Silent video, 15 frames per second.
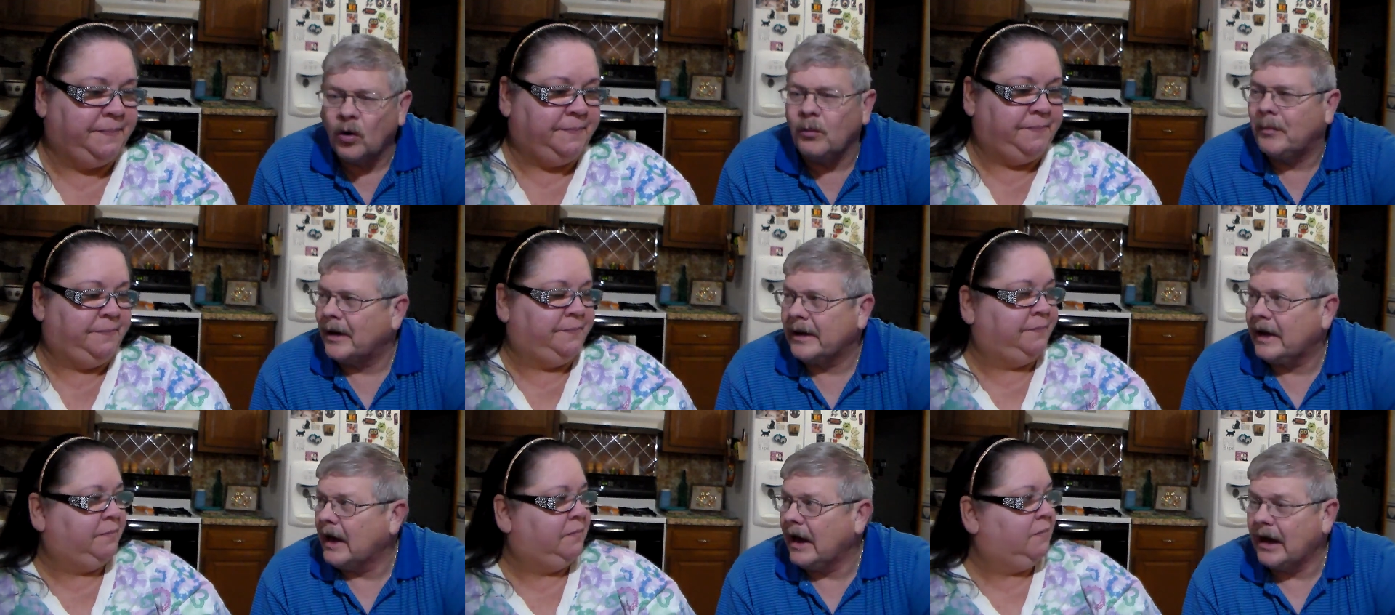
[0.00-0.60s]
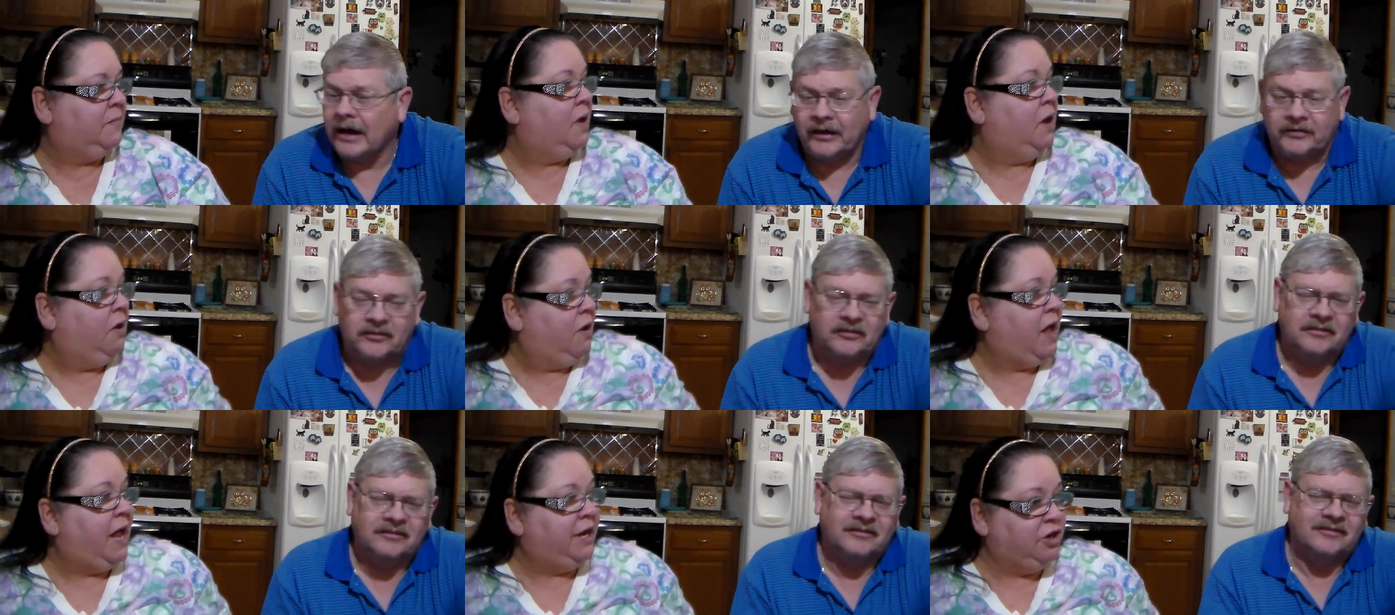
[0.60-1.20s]
Speaker 1: Oh my
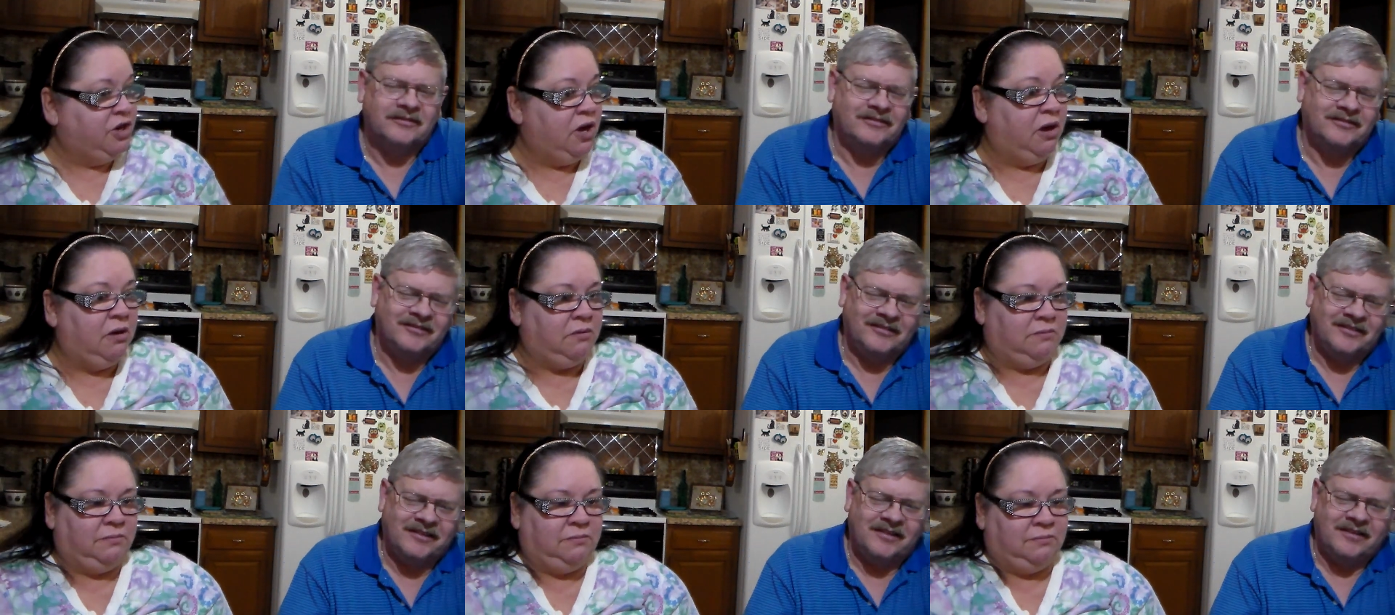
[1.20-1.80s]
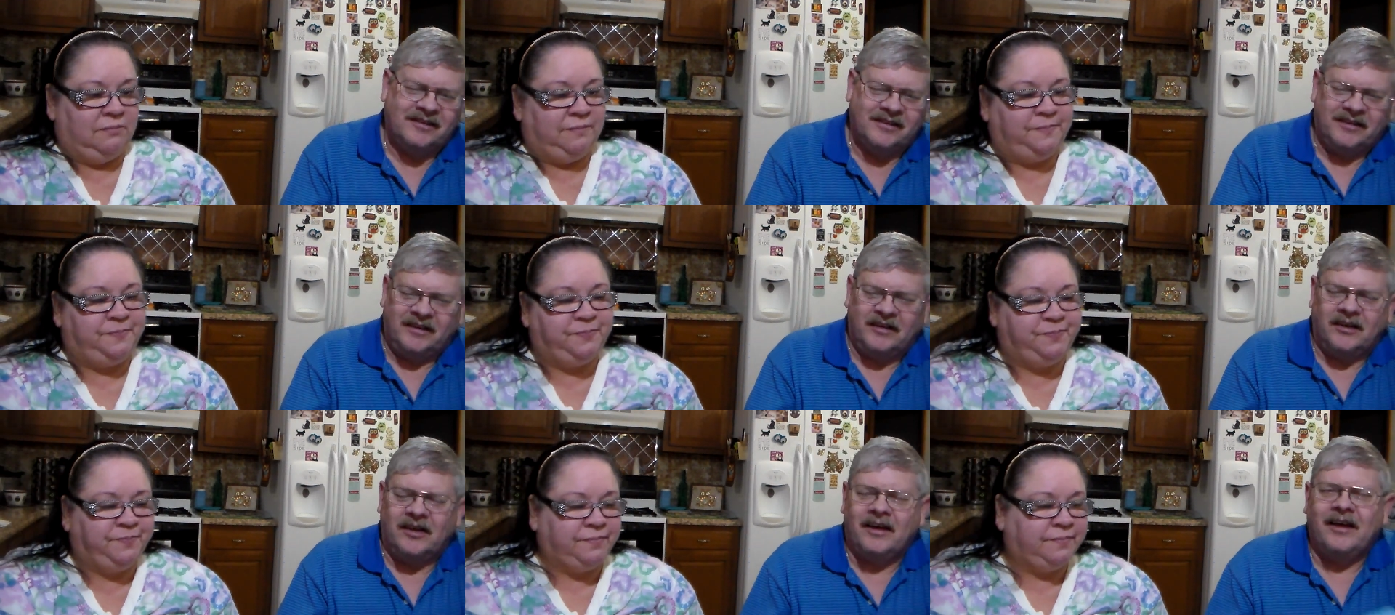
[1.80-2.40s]
gosh. I know.
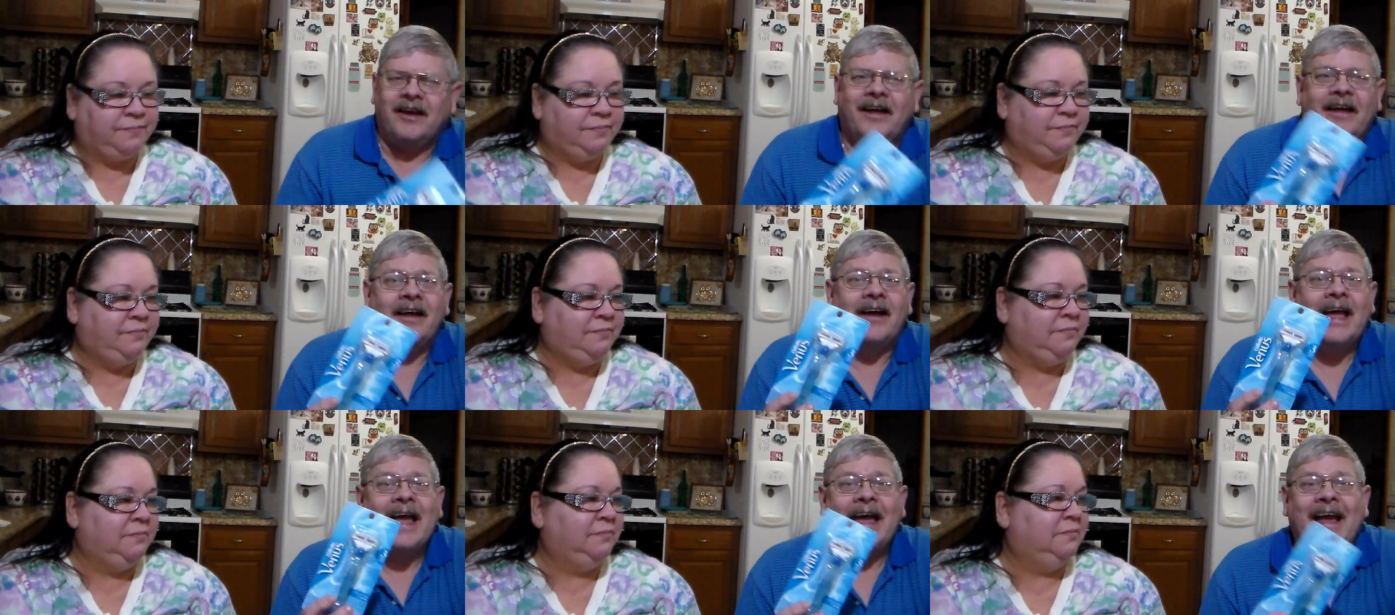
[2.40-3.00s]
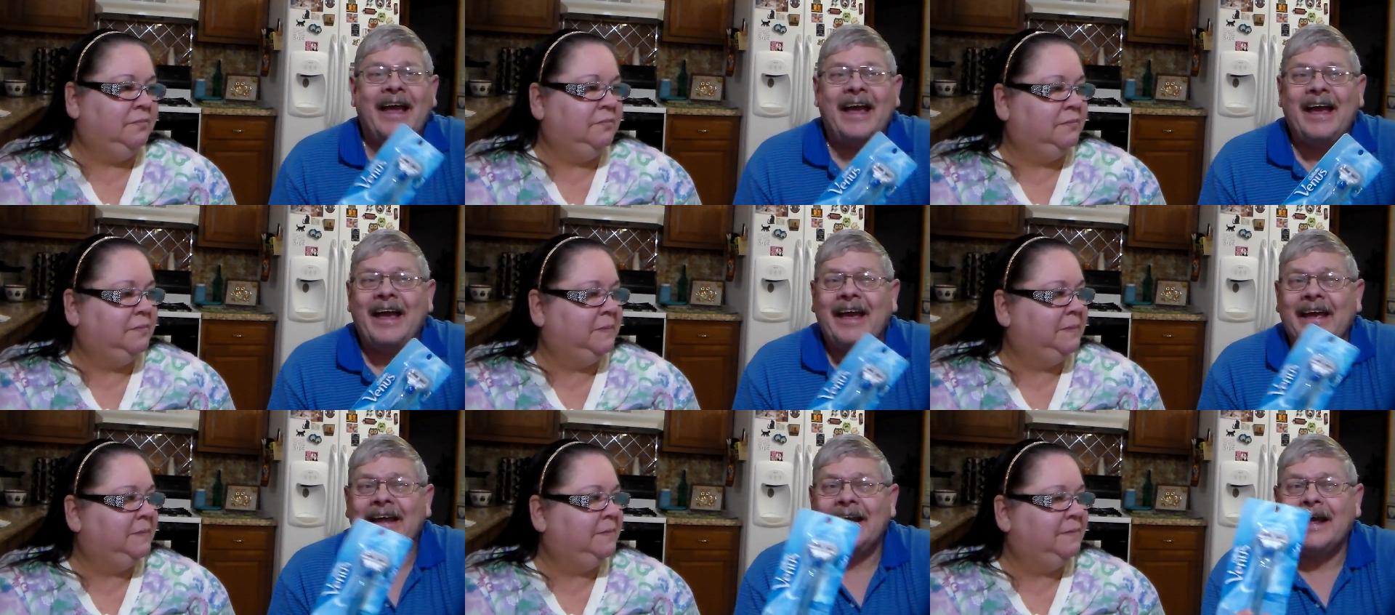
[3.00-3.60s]

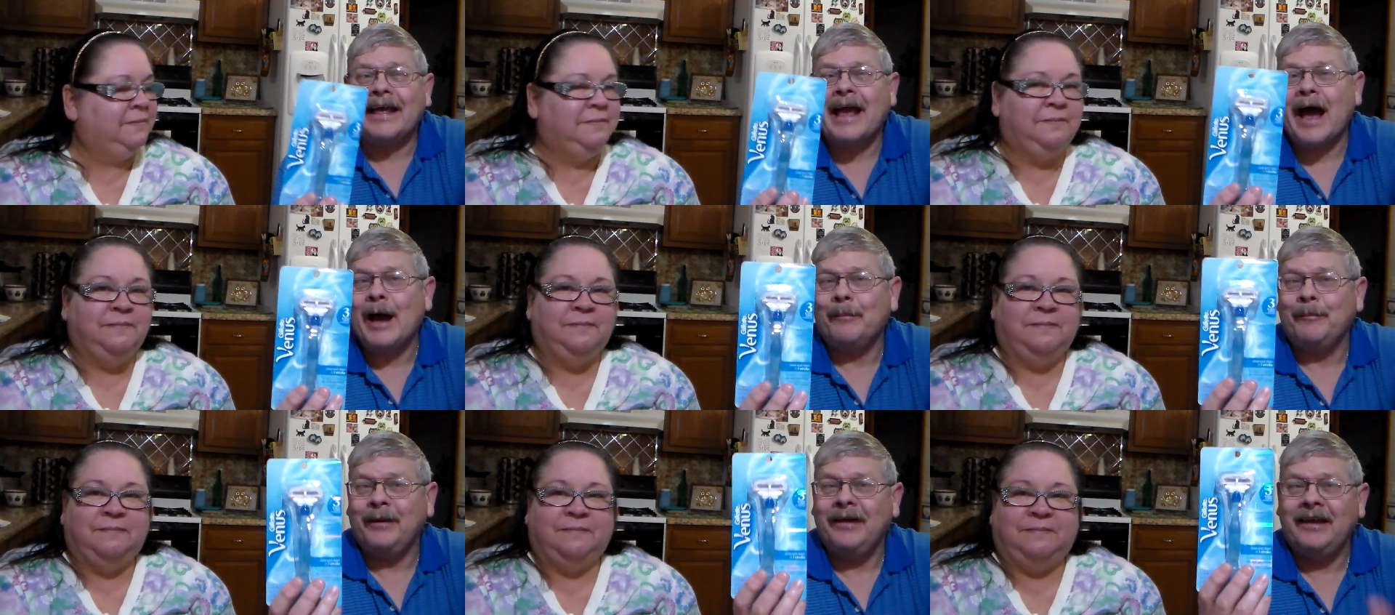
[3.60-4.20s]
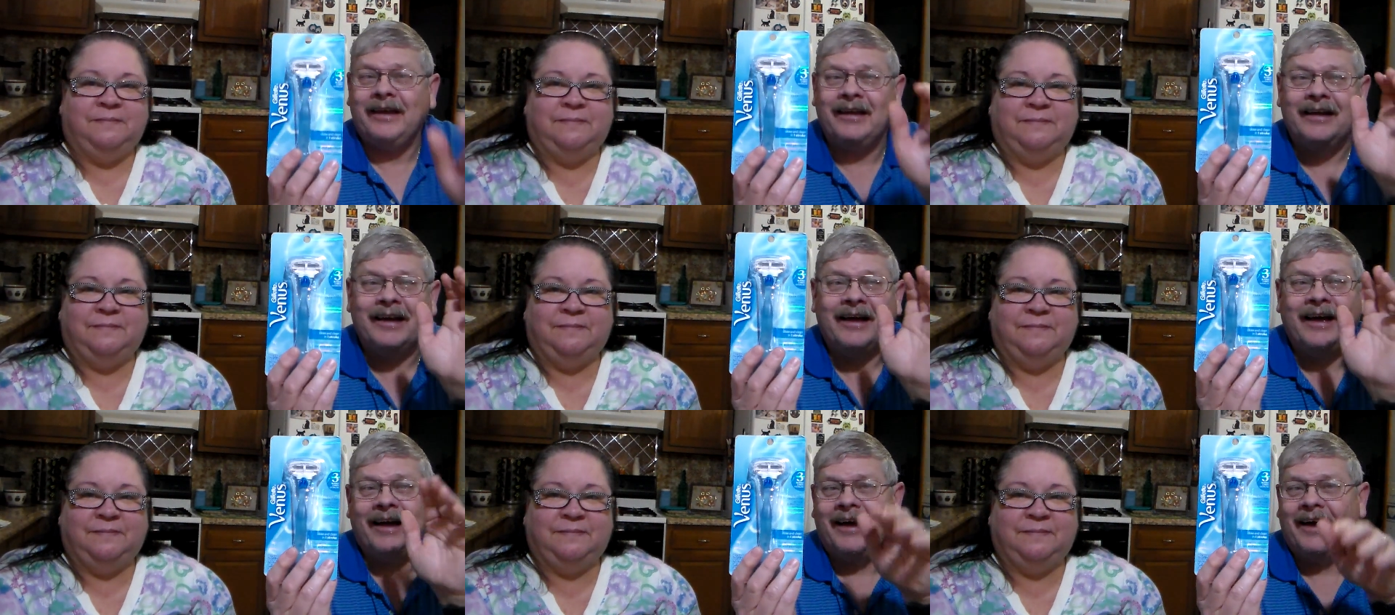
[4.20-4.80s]
Hey, and I got me.